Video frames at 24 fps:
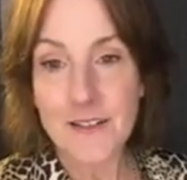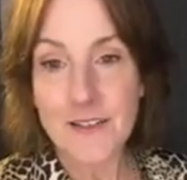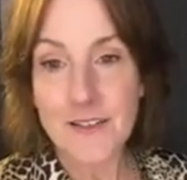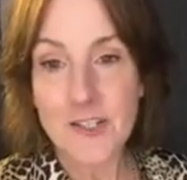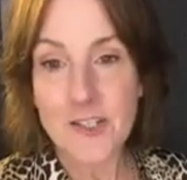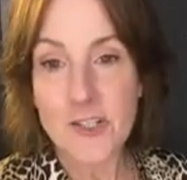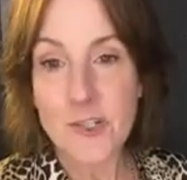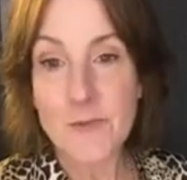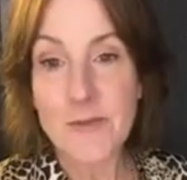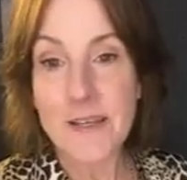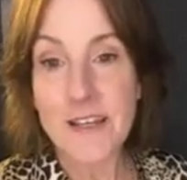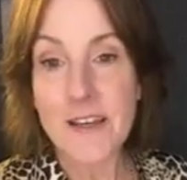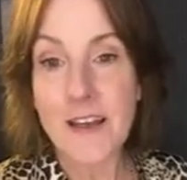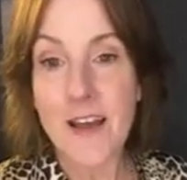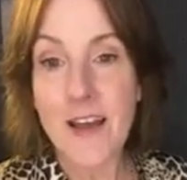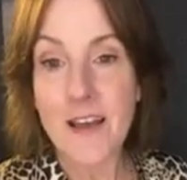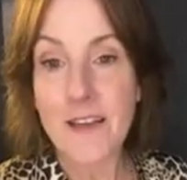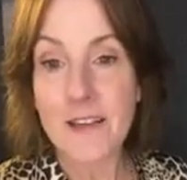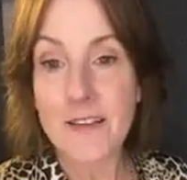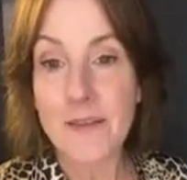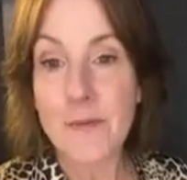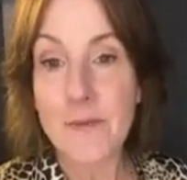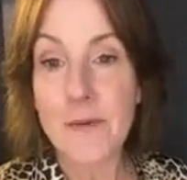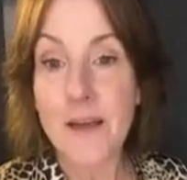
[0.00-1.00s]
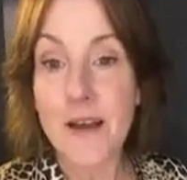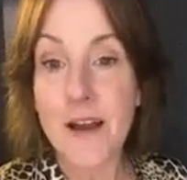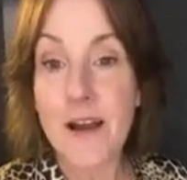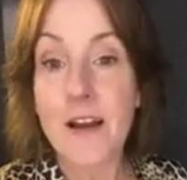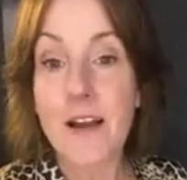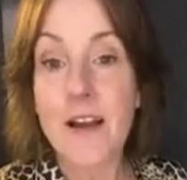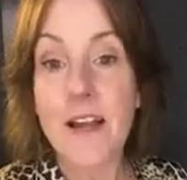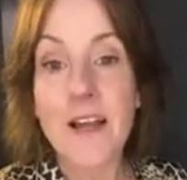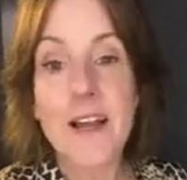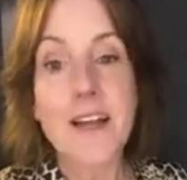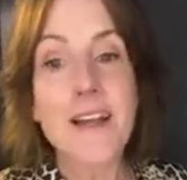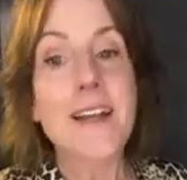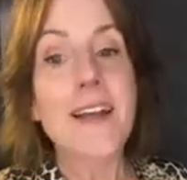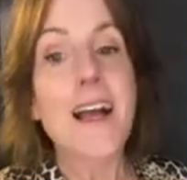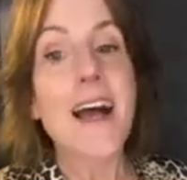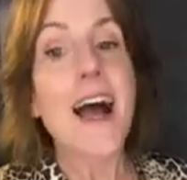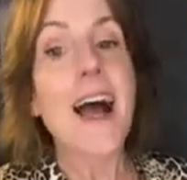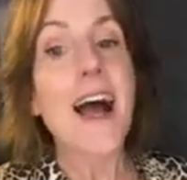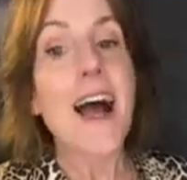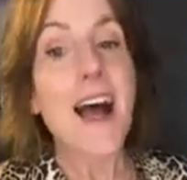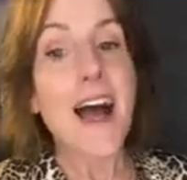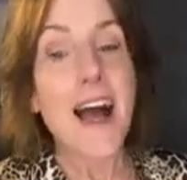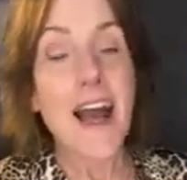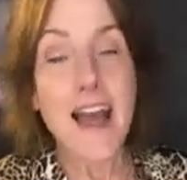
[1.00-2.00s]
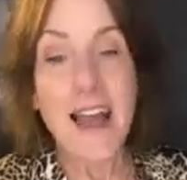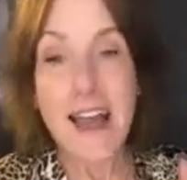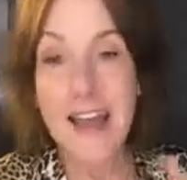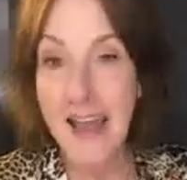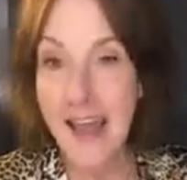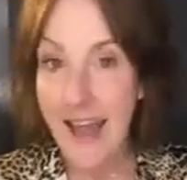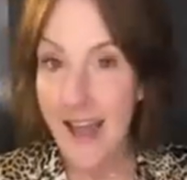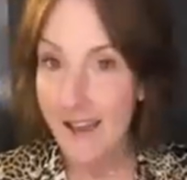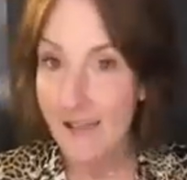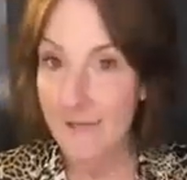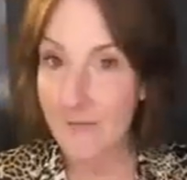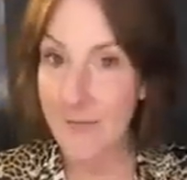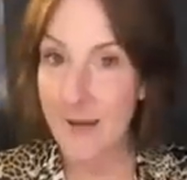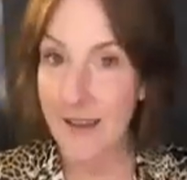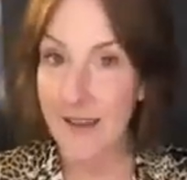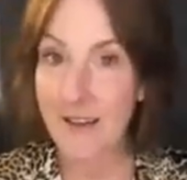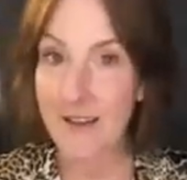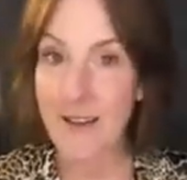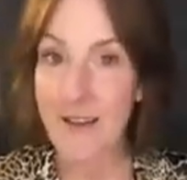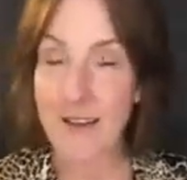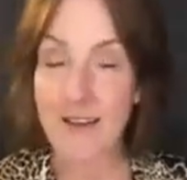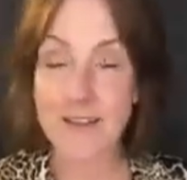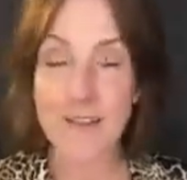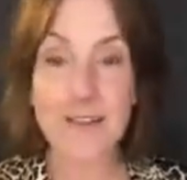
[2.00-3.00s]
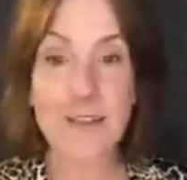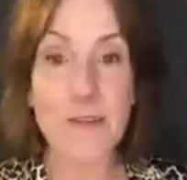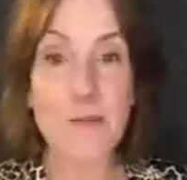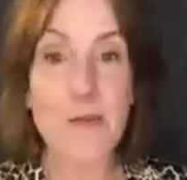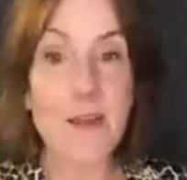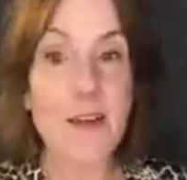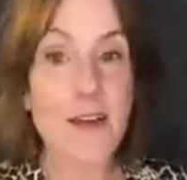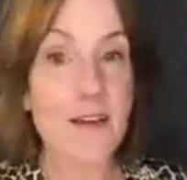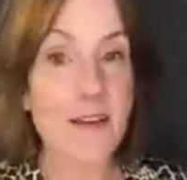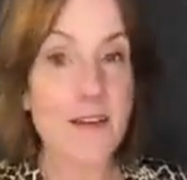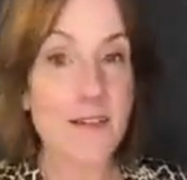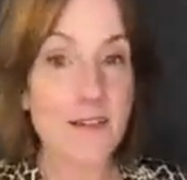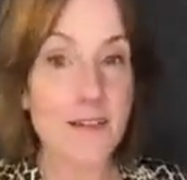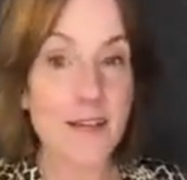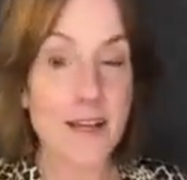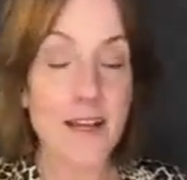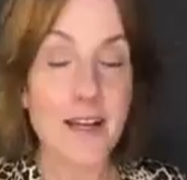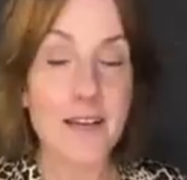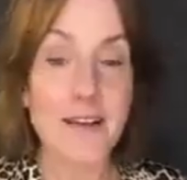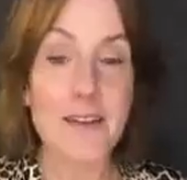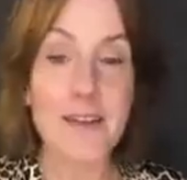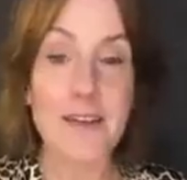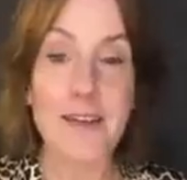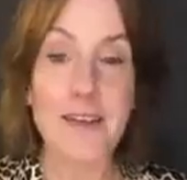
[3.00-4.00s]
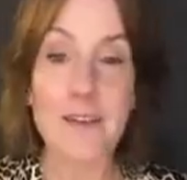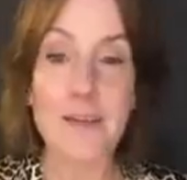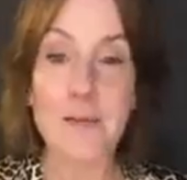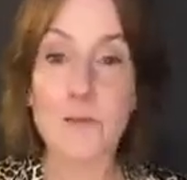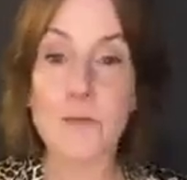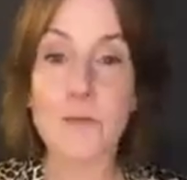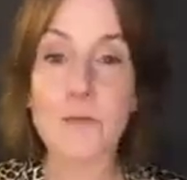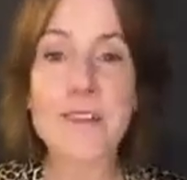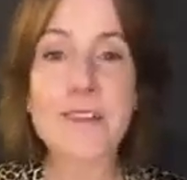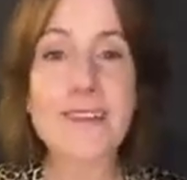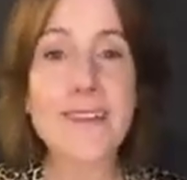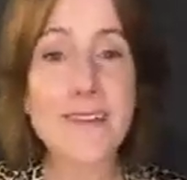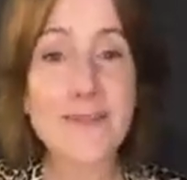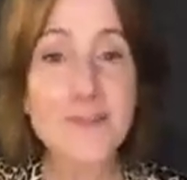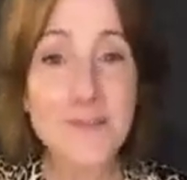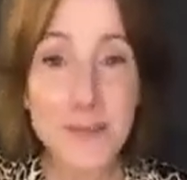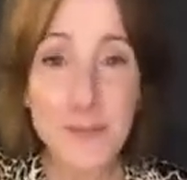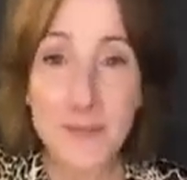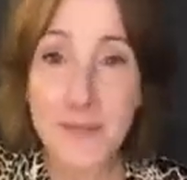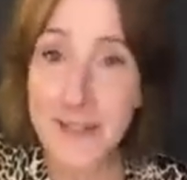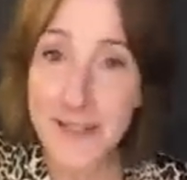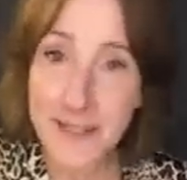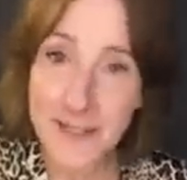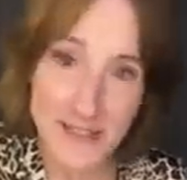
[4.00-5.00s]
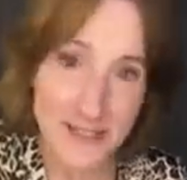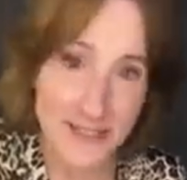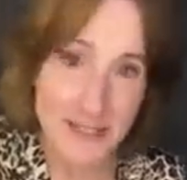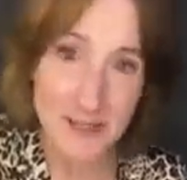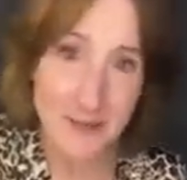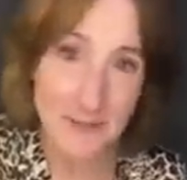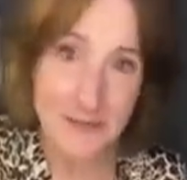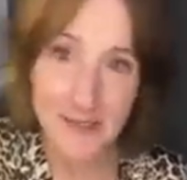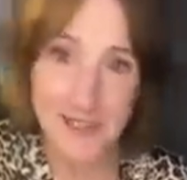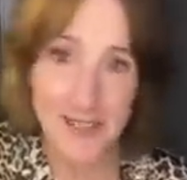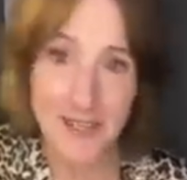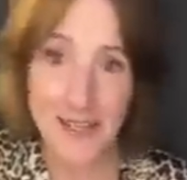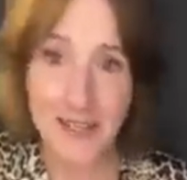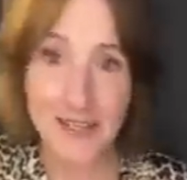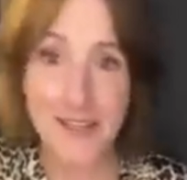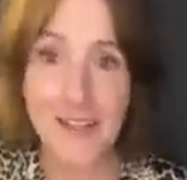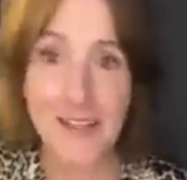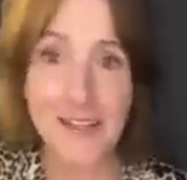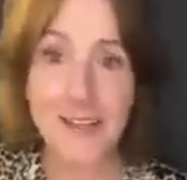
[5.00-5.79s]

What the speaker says: Did you meet Kylie Bear? I have met Kylie Bear and would love to run into him again.